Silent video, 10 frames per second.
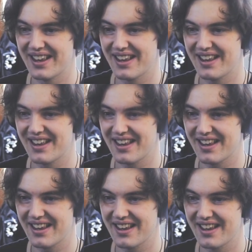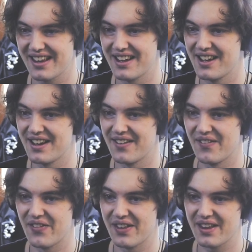
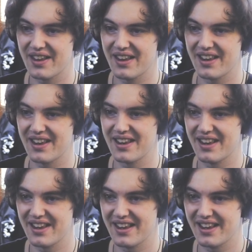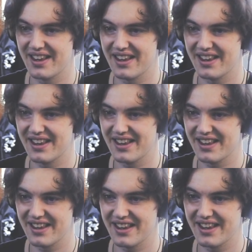
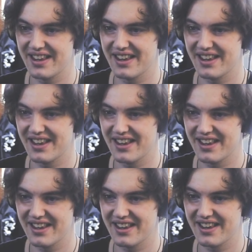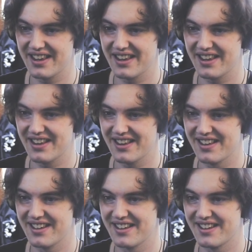
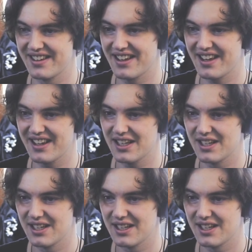(silence)